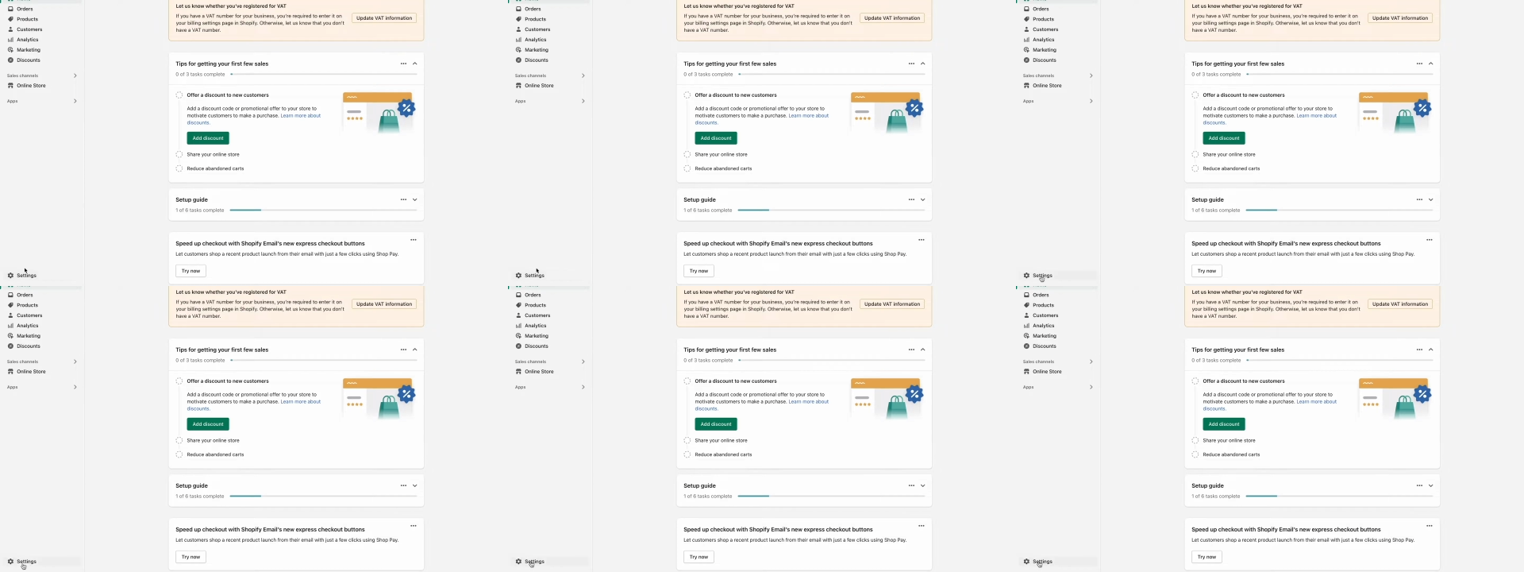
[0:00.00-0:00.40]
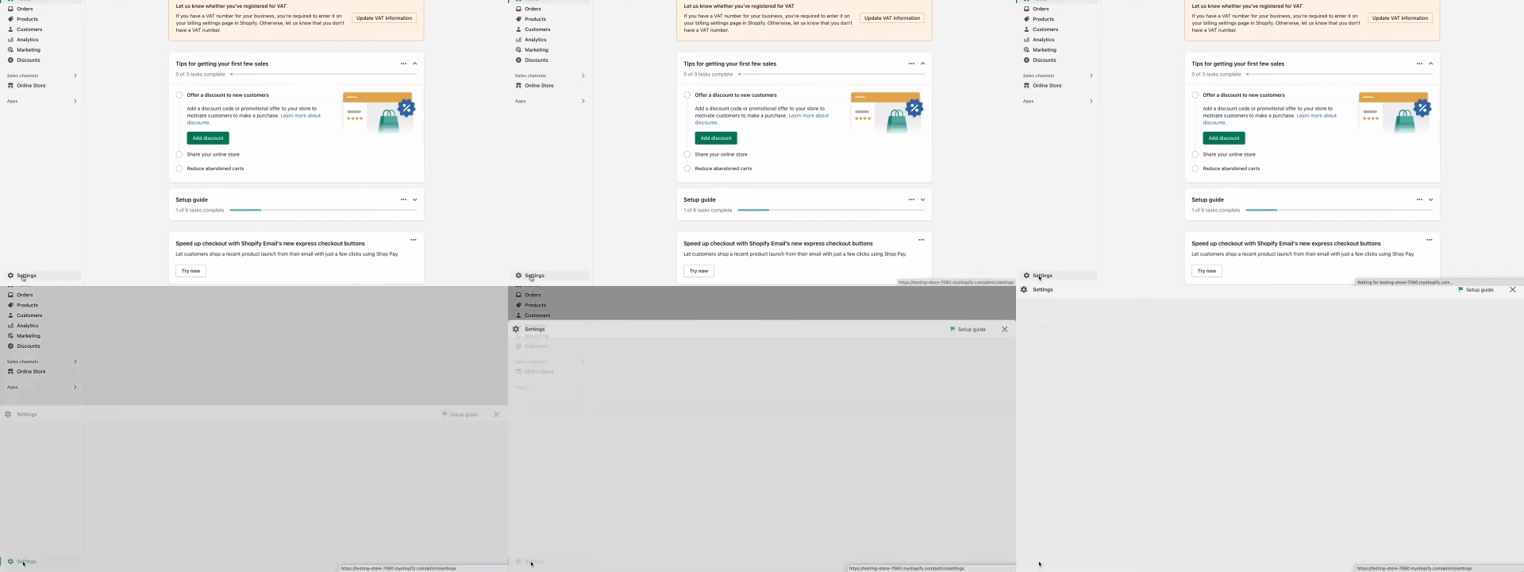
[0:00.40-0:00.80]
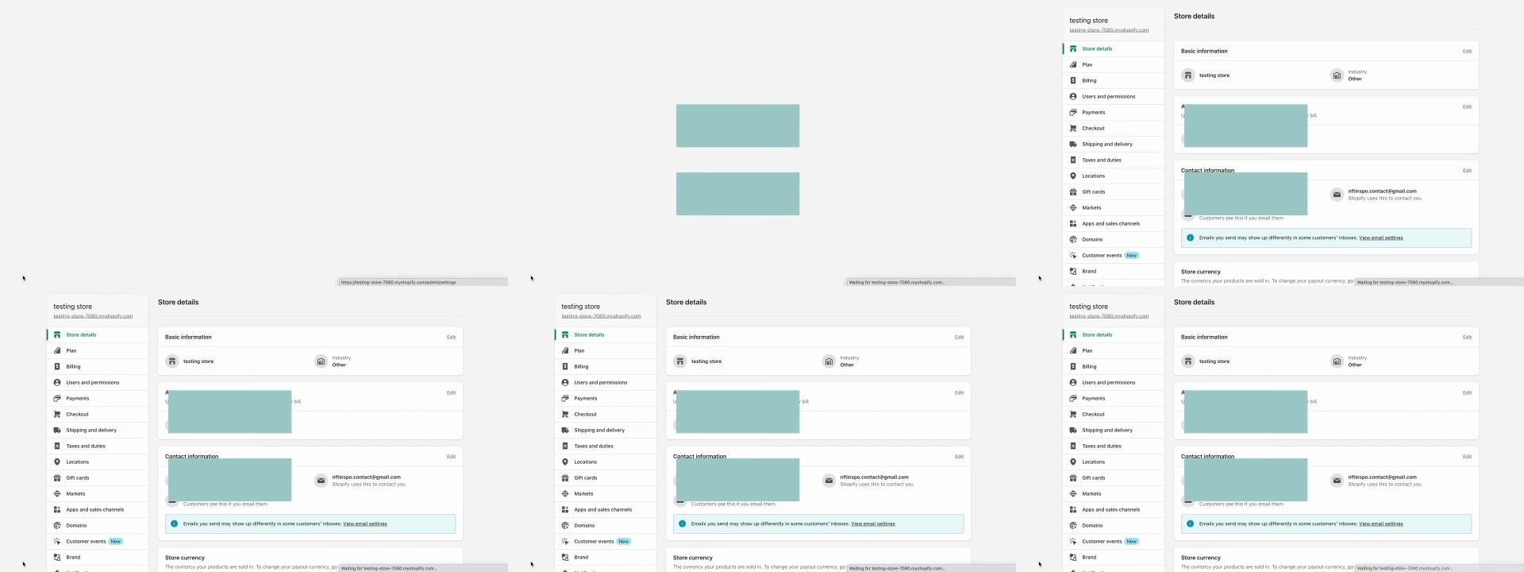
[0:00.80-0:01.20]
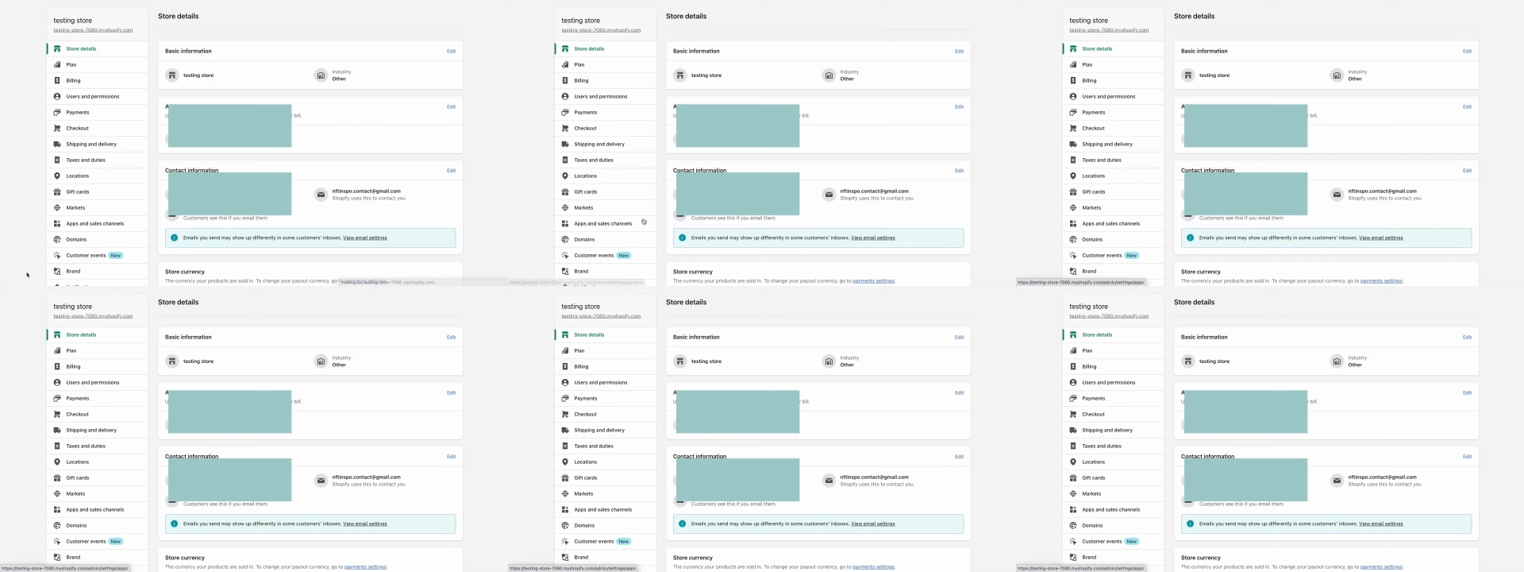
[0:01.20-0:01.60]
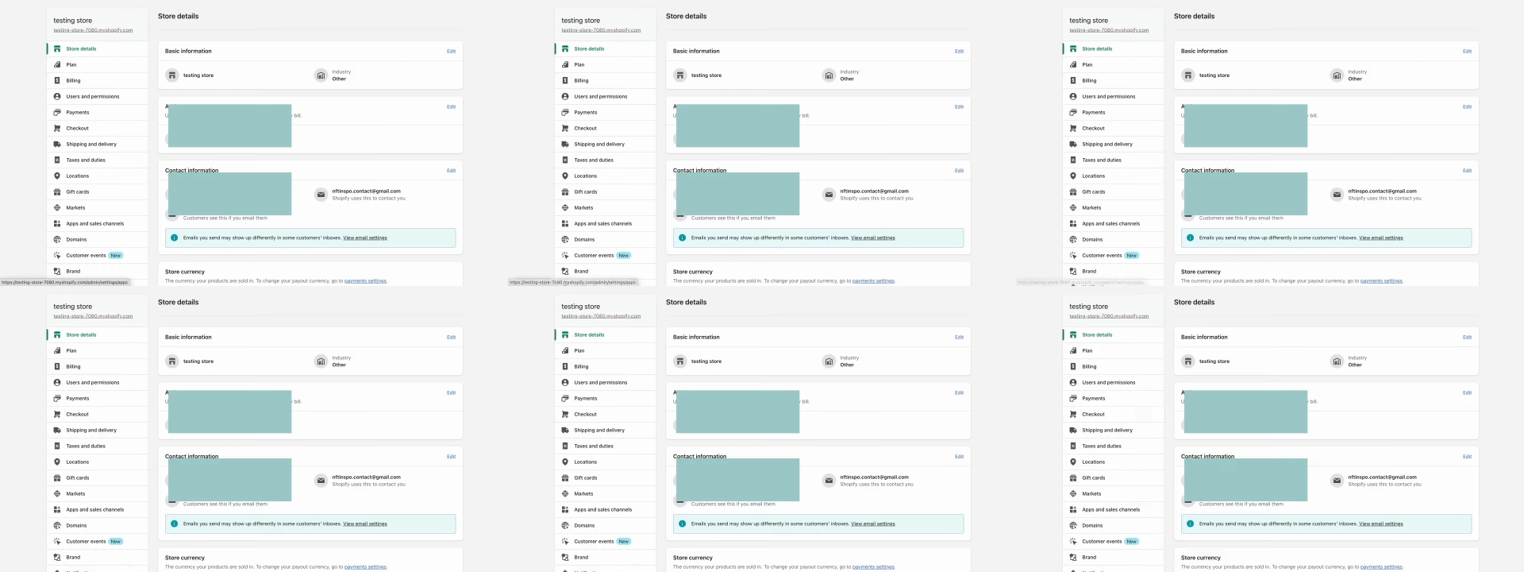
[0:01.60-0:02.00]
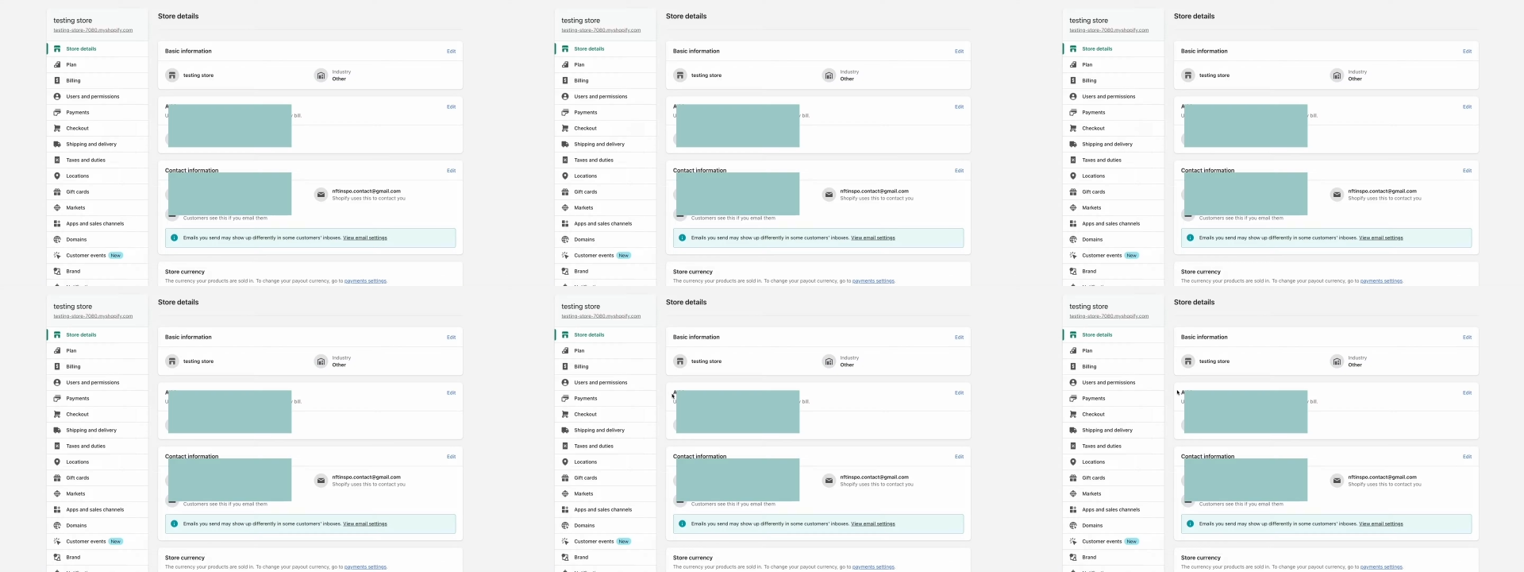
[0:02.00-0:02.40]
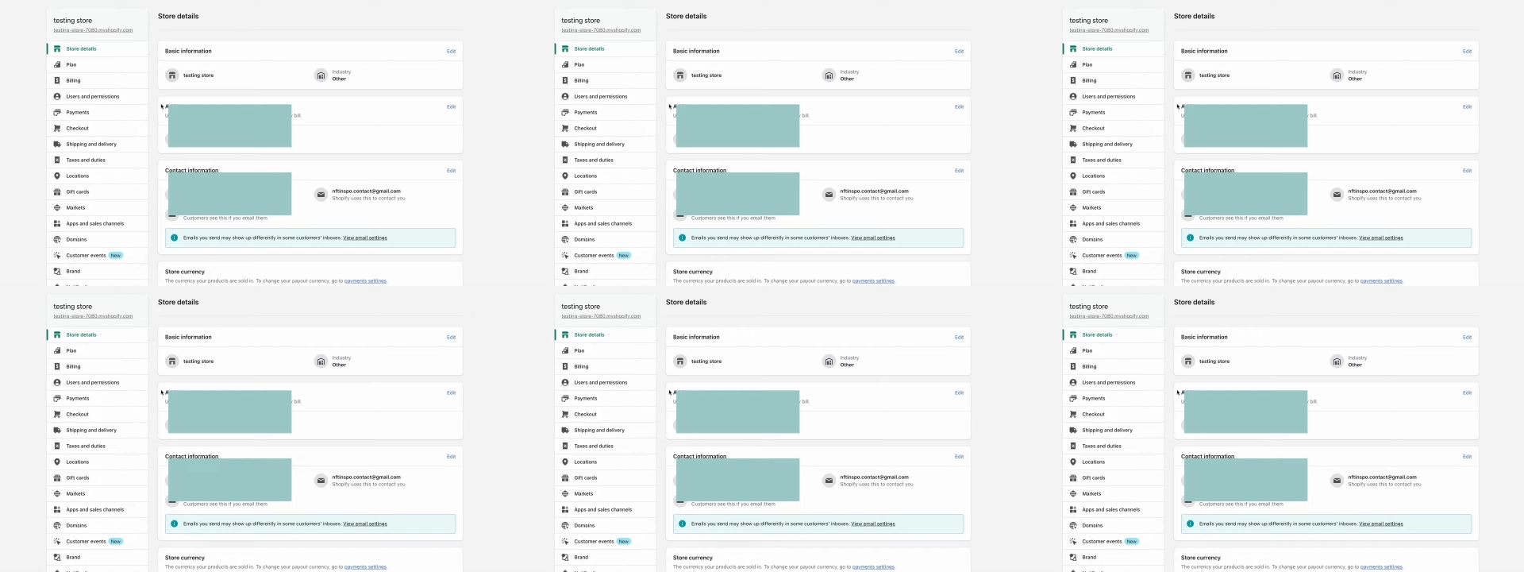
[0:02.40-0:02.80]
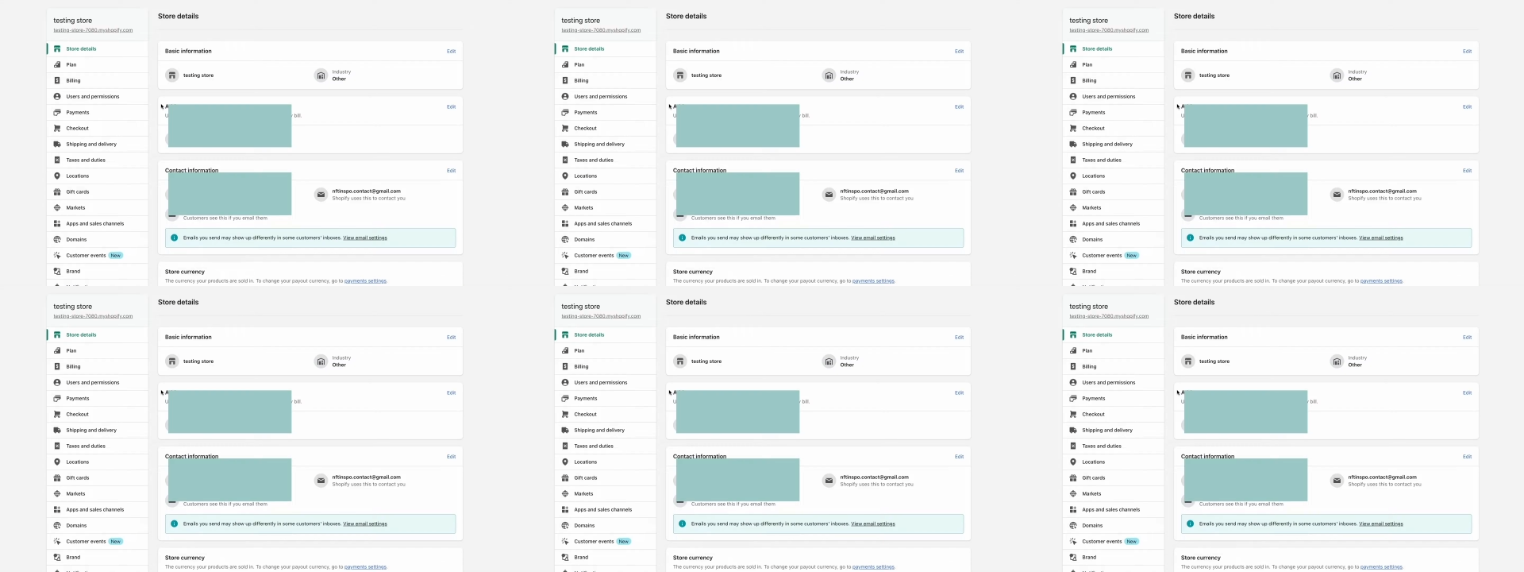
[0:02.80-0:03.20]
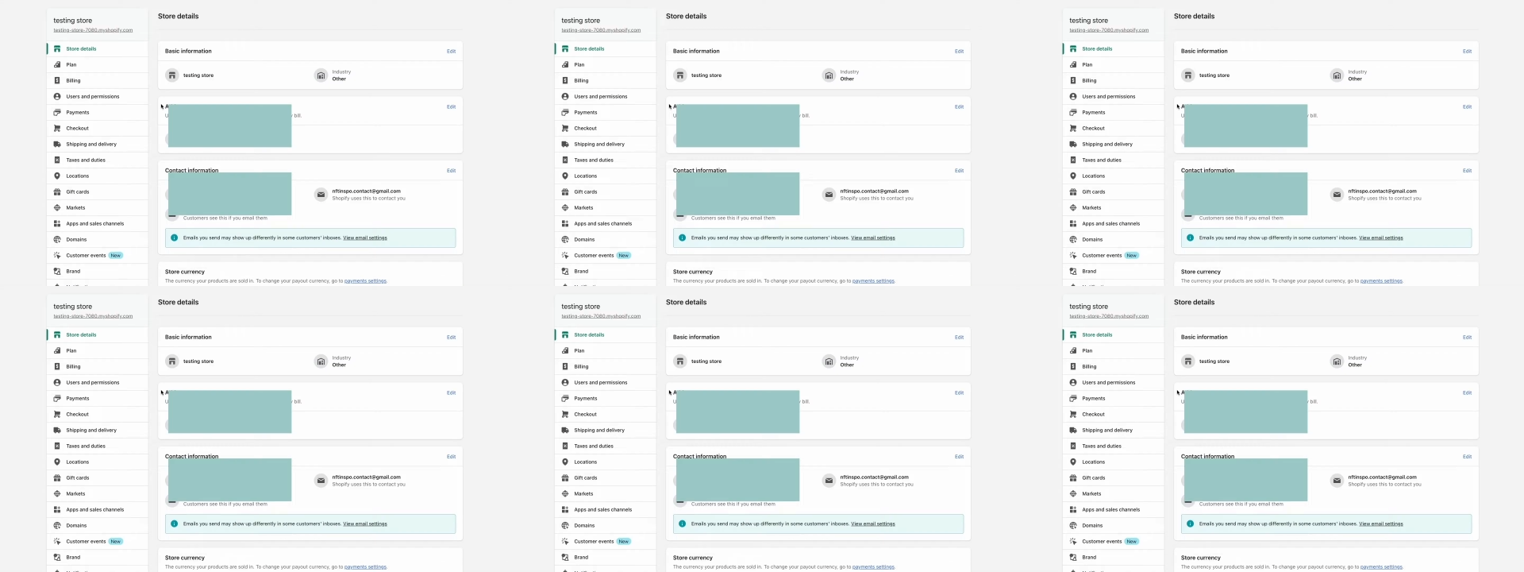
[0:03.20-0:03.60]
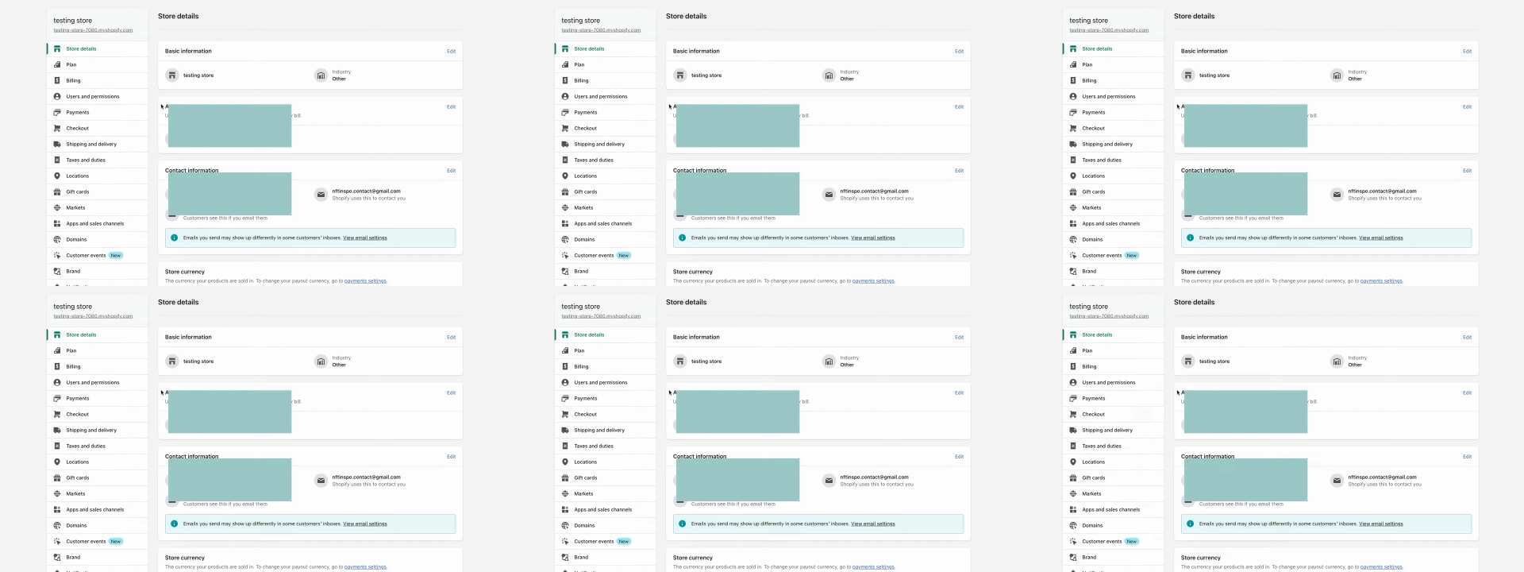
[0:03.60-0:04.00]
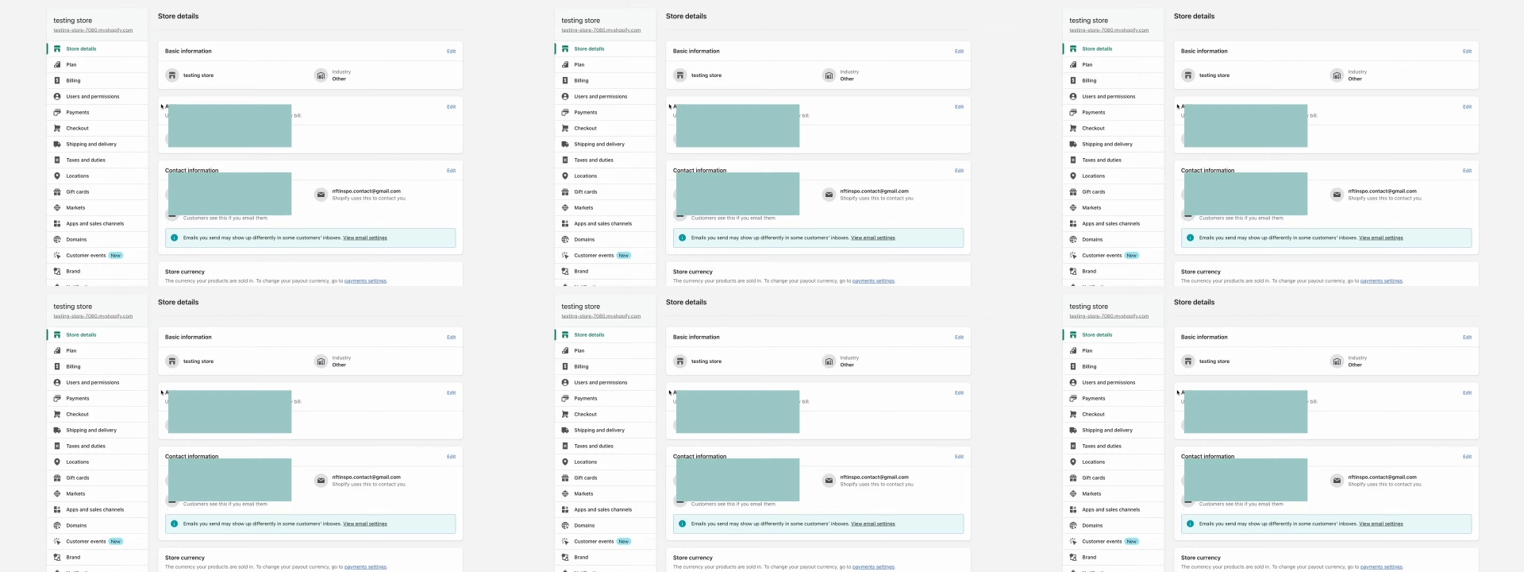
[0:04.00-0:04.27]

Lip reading: Nobody's mouth can be seen.